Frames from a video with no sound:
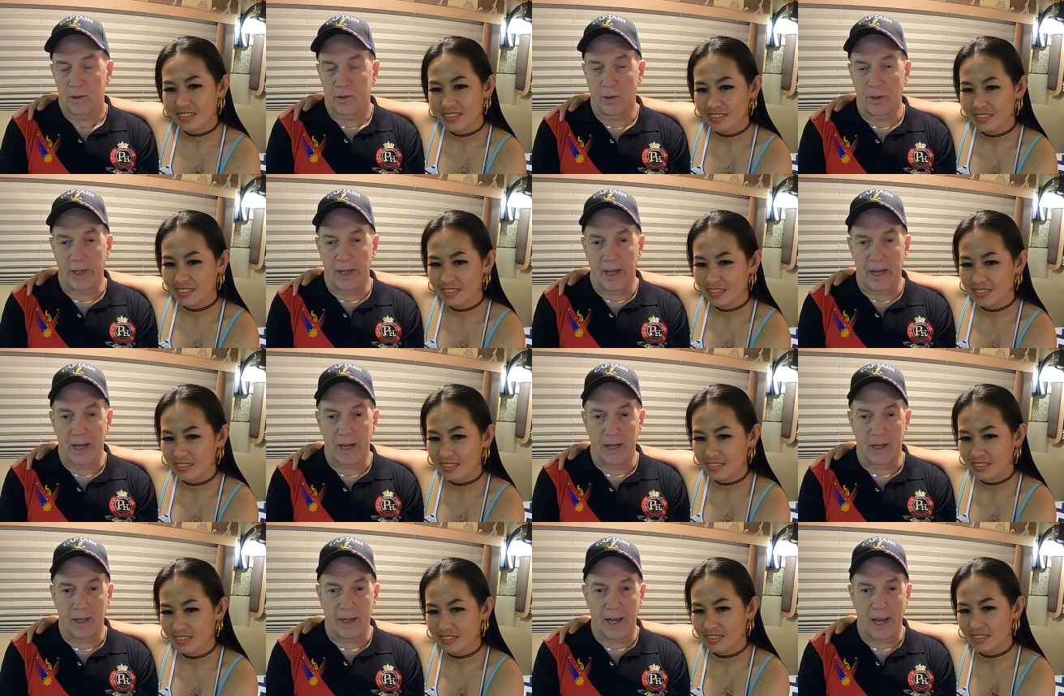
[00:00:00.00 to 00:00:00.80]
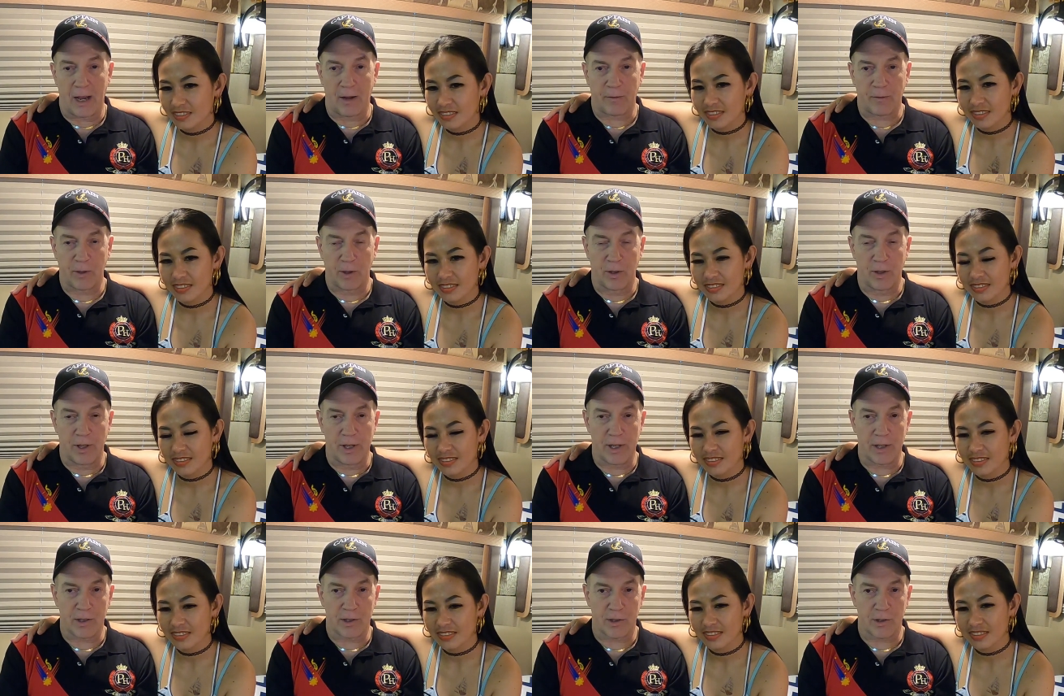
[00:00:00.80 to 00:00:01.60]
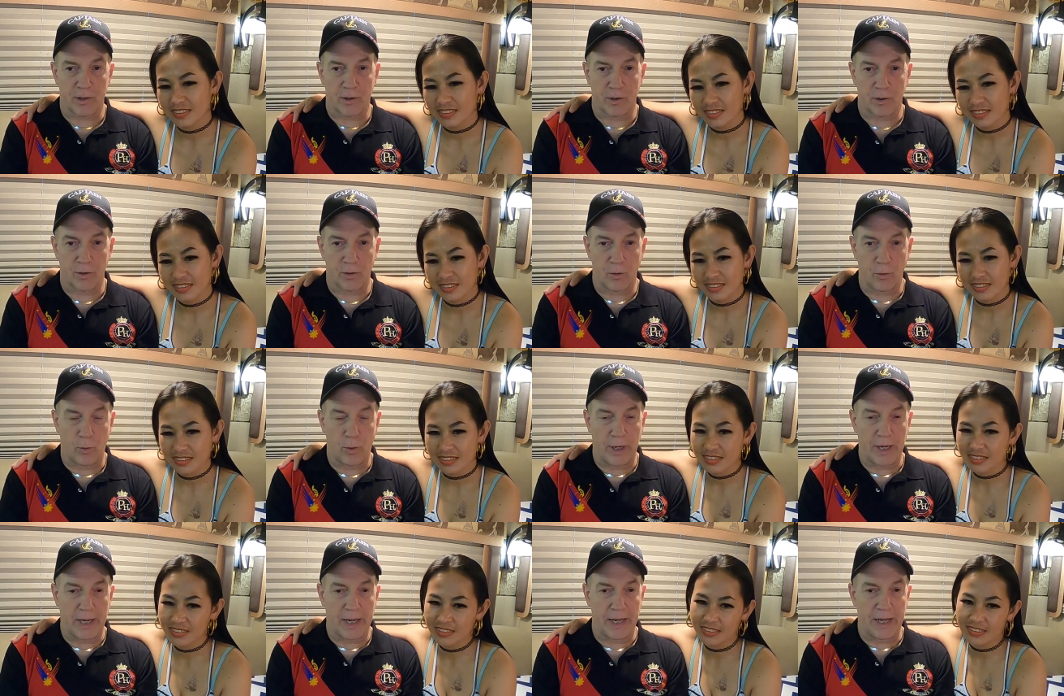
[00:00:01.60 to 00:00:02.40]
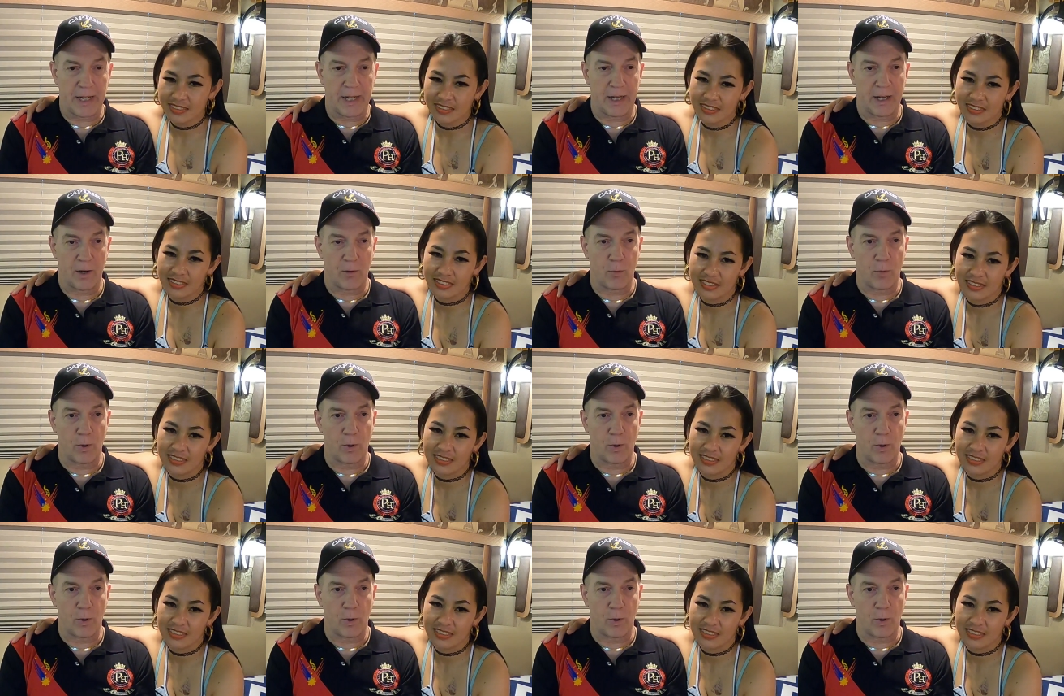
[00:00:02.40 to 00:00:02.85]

Speaker 1: So yeah, after this, we